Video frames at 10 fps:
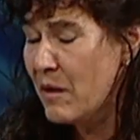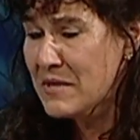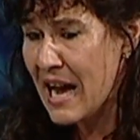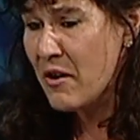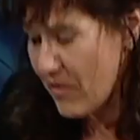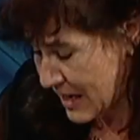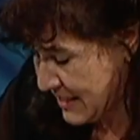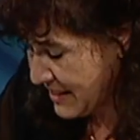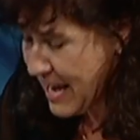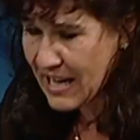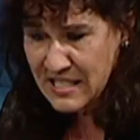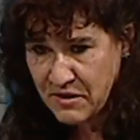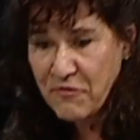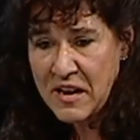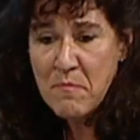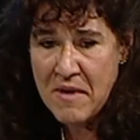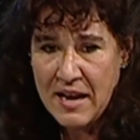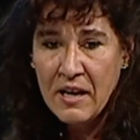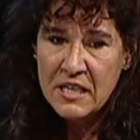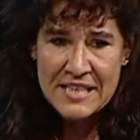come down on their sticks to feed
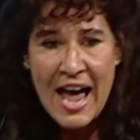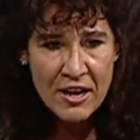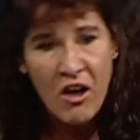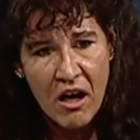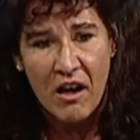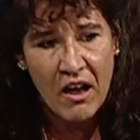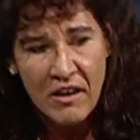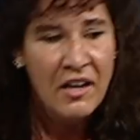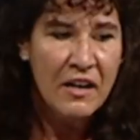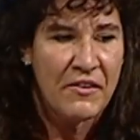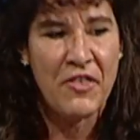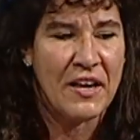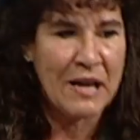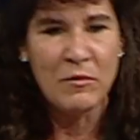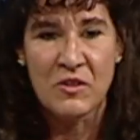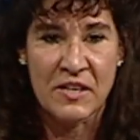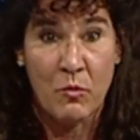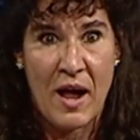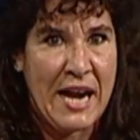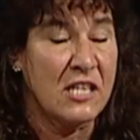me? Saddle! They think I'm
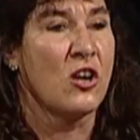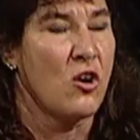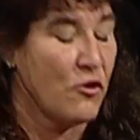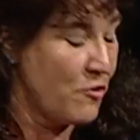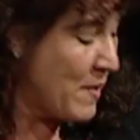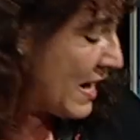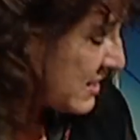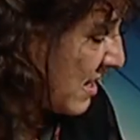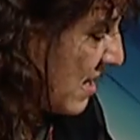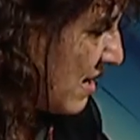losing weight. God forbid.